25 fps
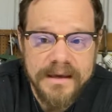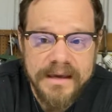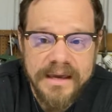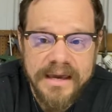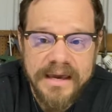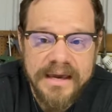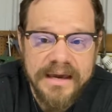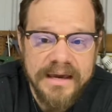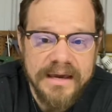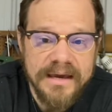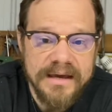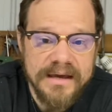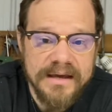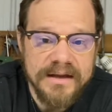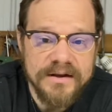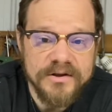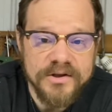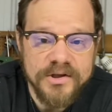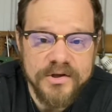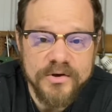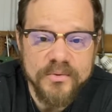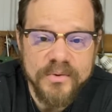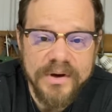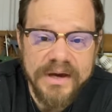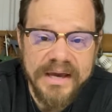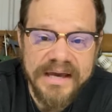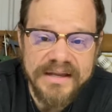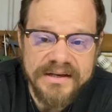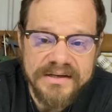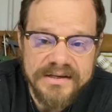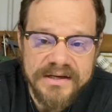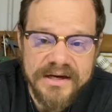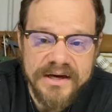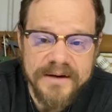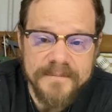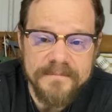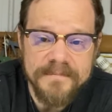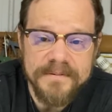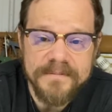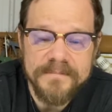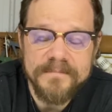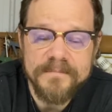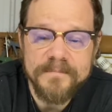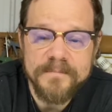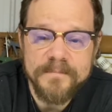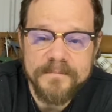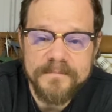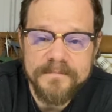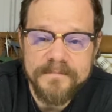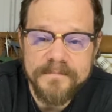And you end up
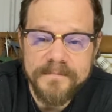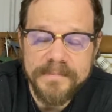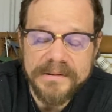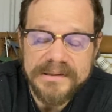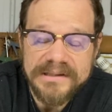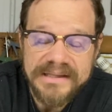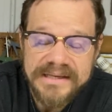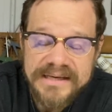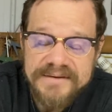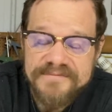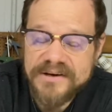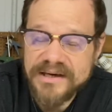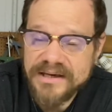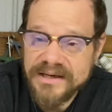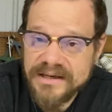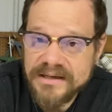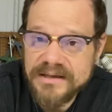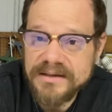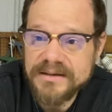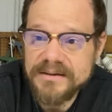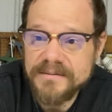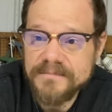believing it